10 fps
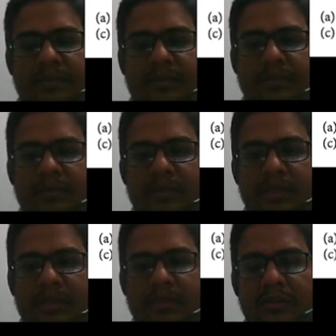So
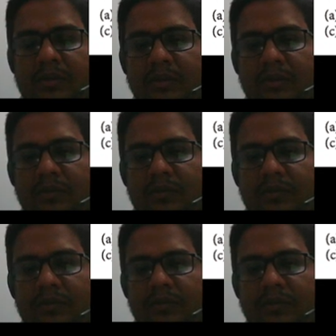then
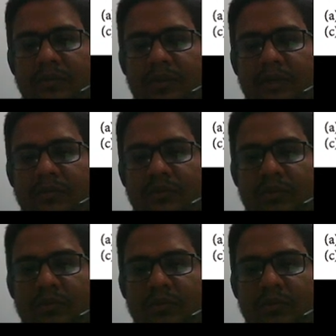we have
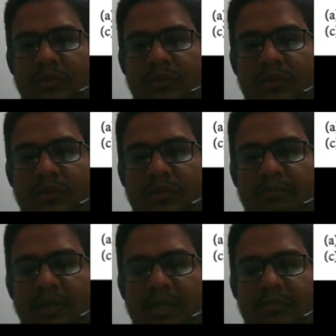to
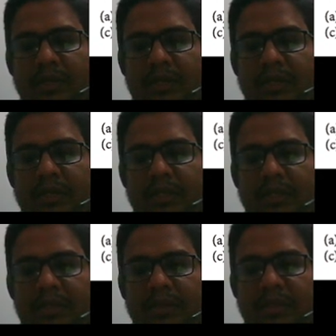multiply
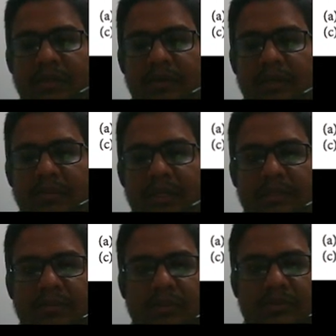and divide by
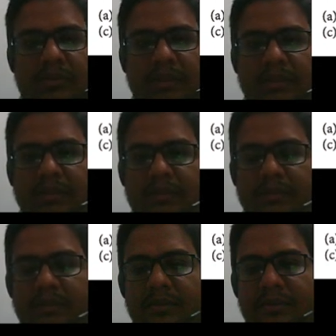its conjugate.
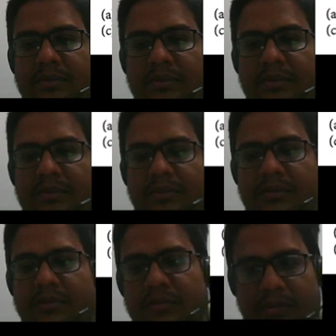
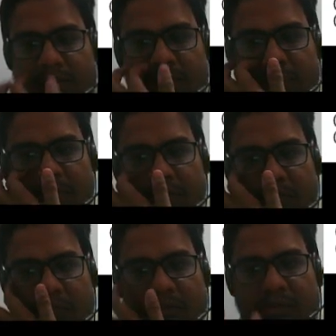So this will be
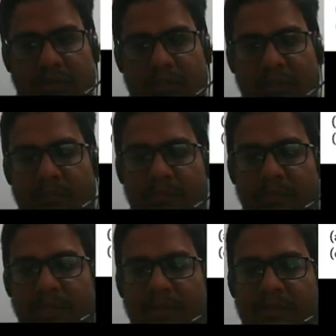root 3
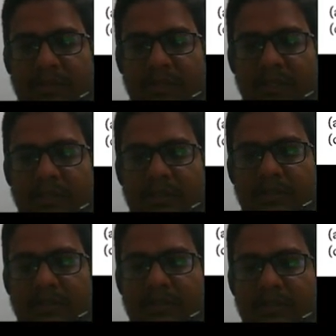minus I
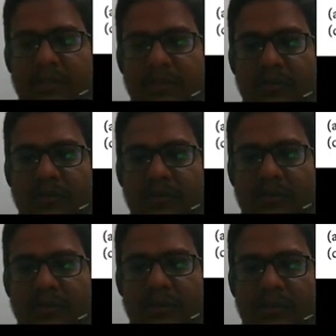into
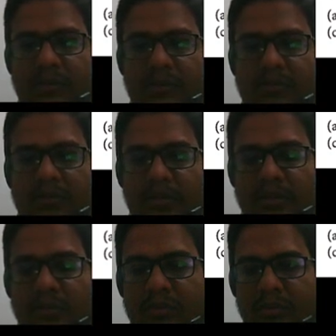this will be
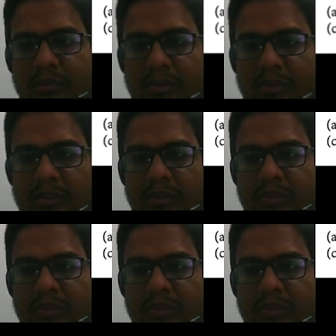root 3 minus I.